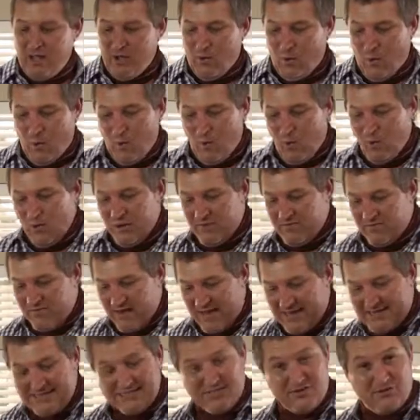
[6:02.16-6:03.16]
All the
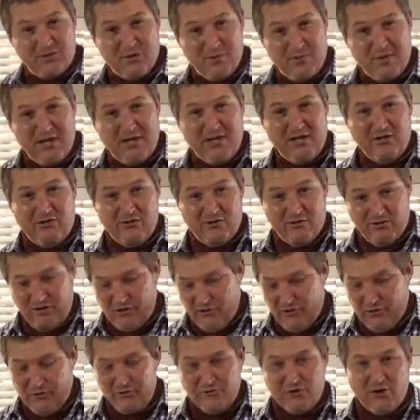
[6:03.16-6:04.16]
fat is dripping into the
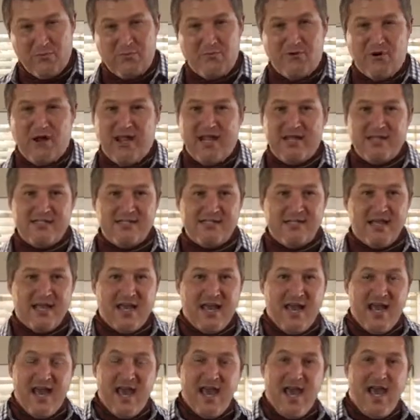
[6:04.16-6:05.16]
little drip trays.
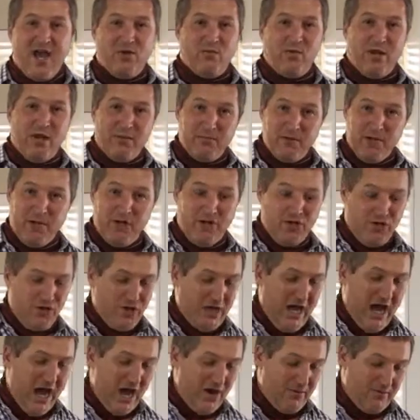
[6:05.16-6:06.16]
And what I'm going to do
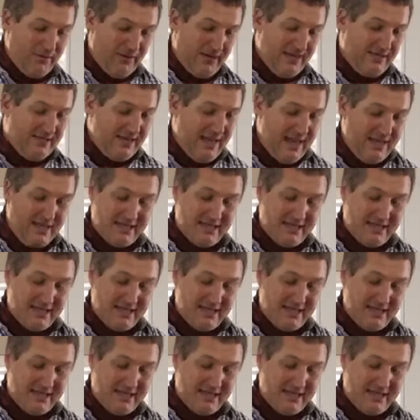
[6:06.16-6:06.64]
now, I'm going to take